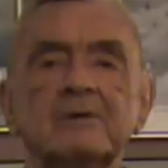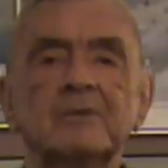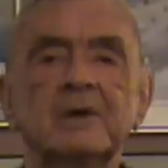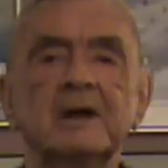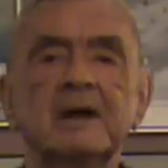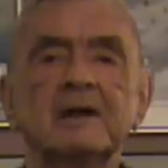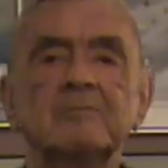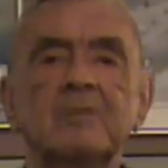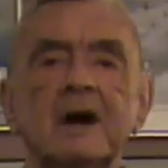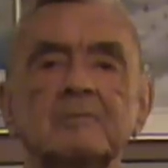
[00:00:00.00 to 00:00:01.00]
we had a
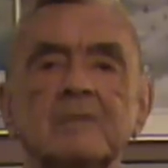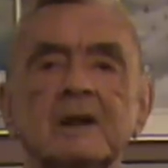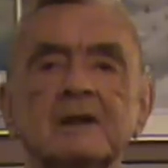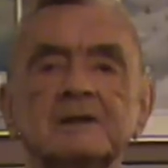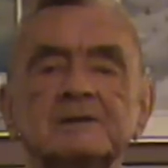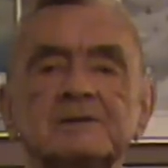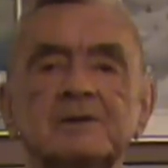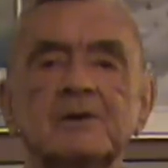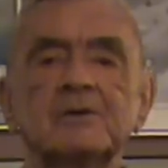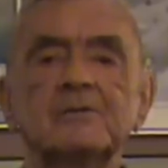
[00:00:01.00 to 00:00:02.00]
pot-bellied
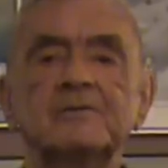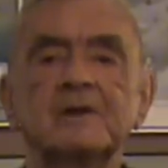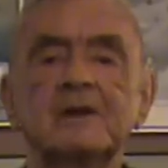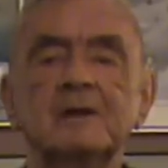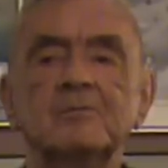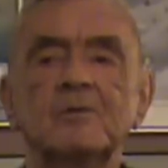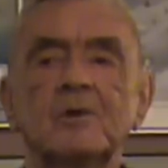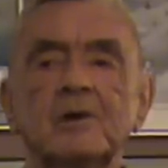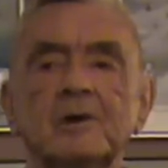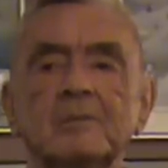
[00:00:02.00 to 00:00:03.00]
stove to keep
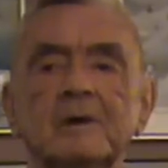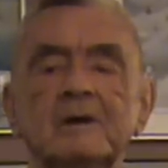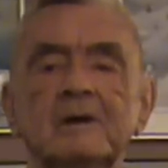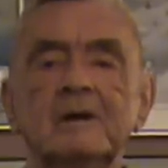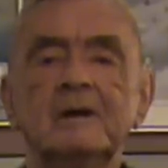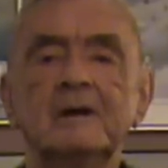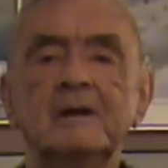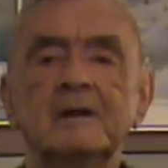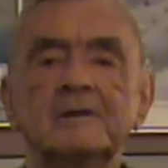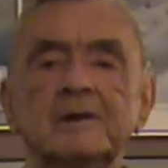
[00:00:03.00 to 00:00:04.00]
warm.
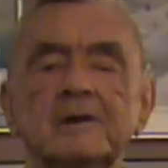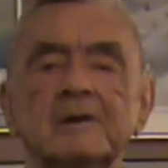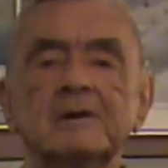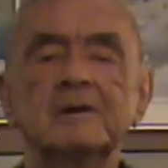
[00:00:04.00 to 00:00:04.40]
They're